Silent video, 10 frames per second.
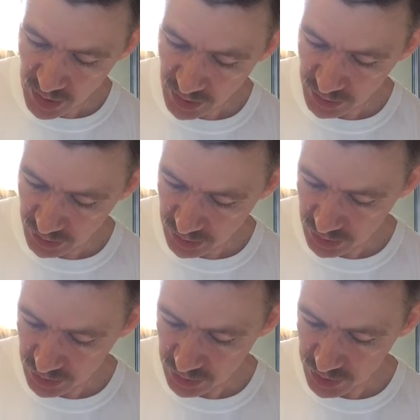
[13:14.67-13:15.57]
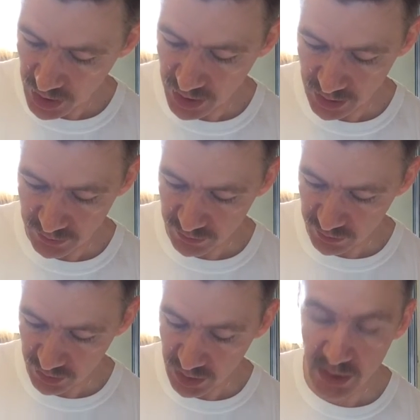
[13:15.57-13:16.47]
I shave
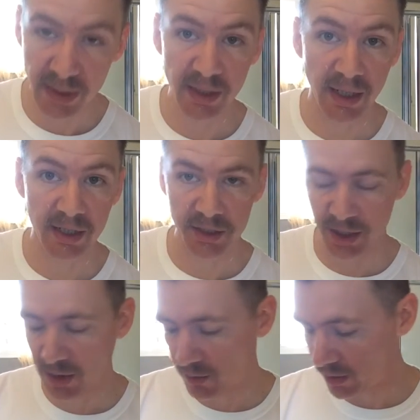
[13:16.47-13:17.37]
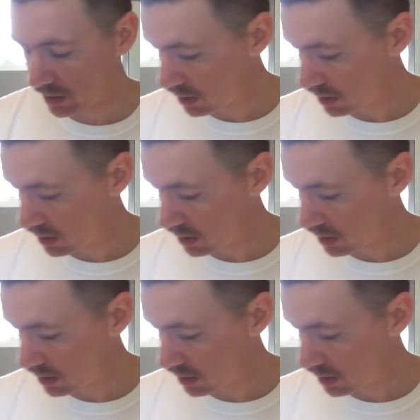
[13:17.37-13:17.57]
any day, I shower.